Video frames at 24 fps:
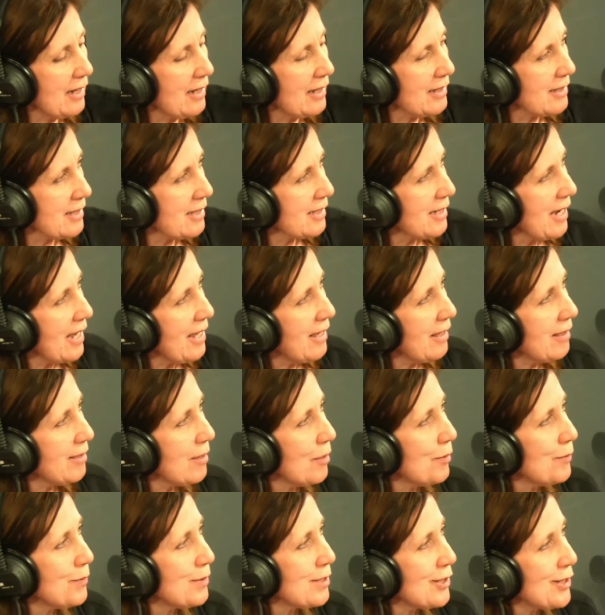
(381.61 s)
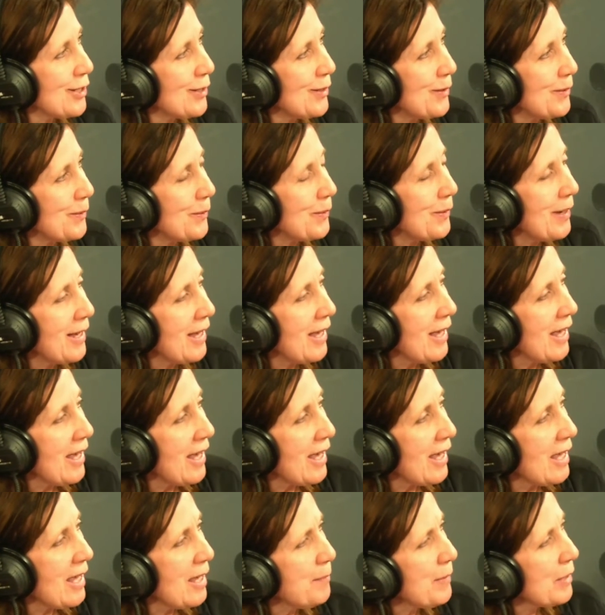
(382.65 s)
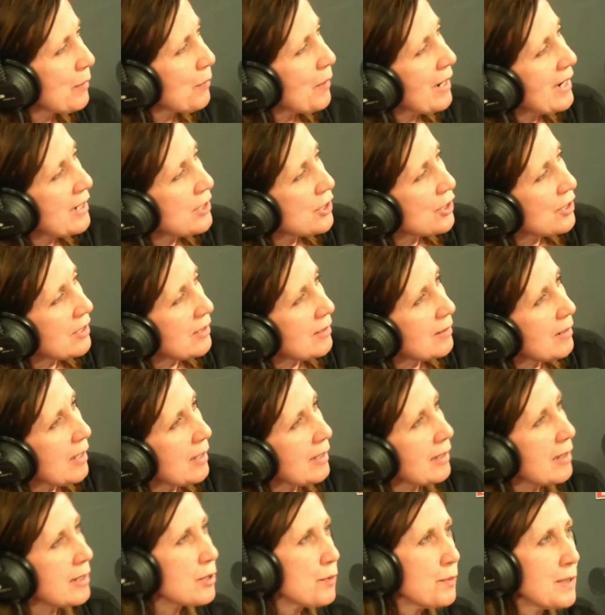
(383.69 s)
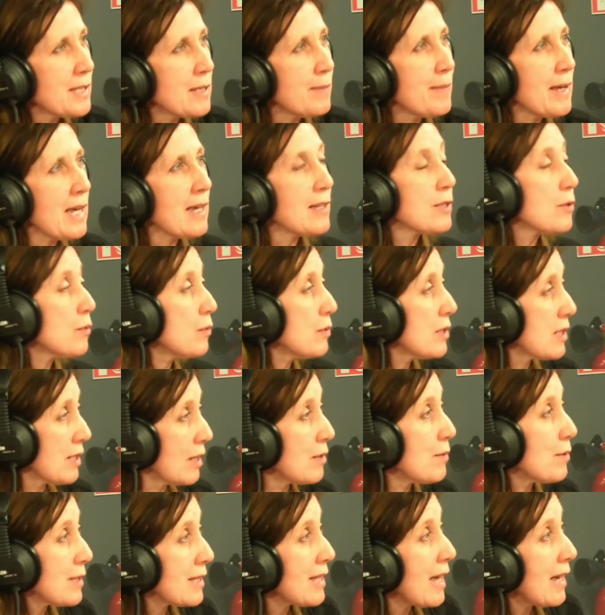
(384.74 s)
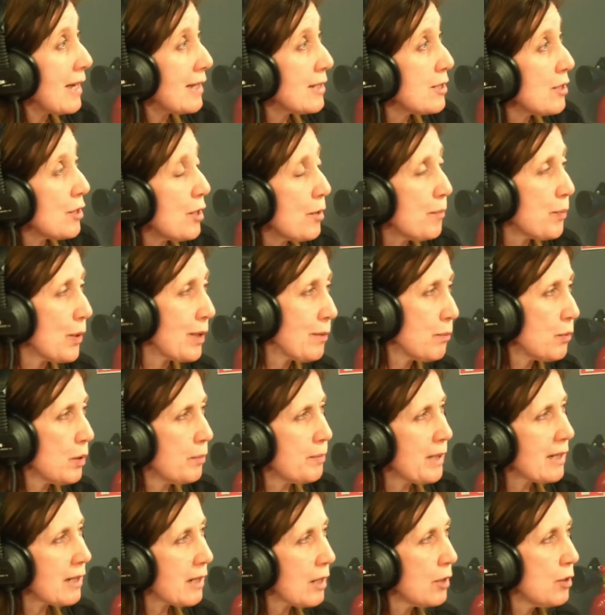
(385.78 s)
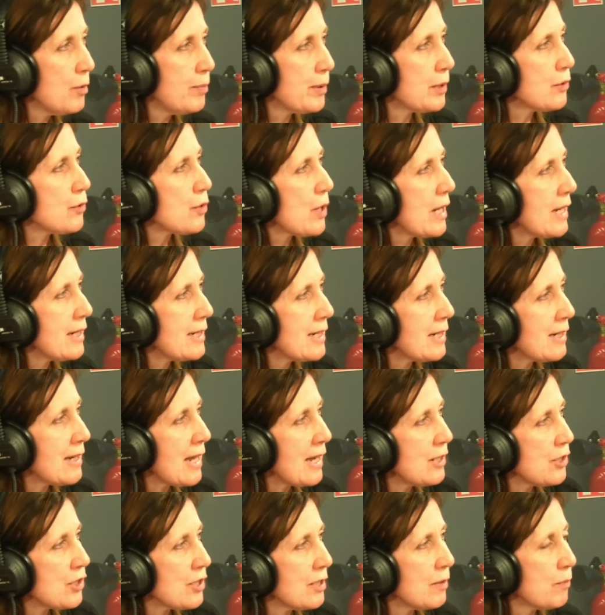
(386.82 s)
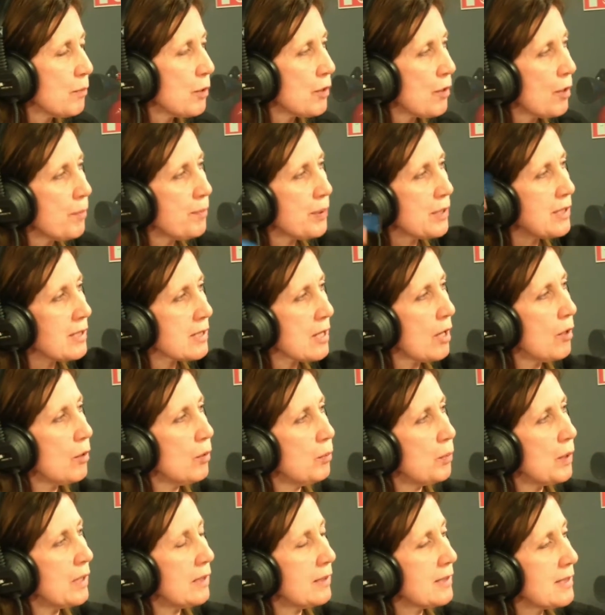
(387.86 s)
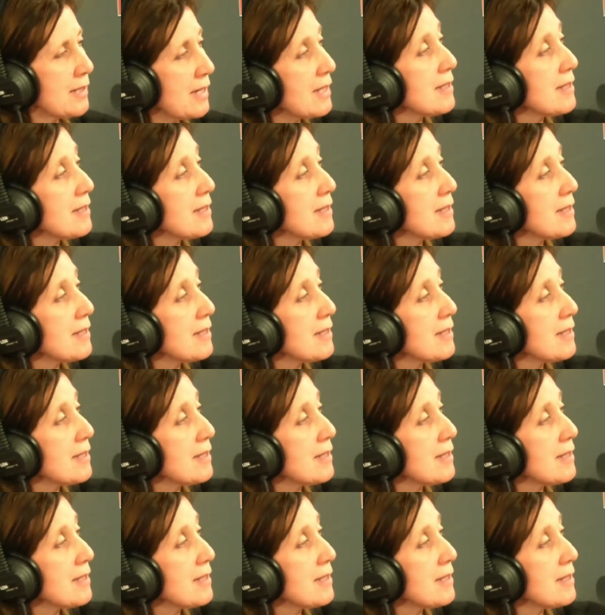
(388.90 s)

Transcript: Let's take those two. Immigration, Theresa May has also said, Britain will be a global trading nation, we're open to the whole world.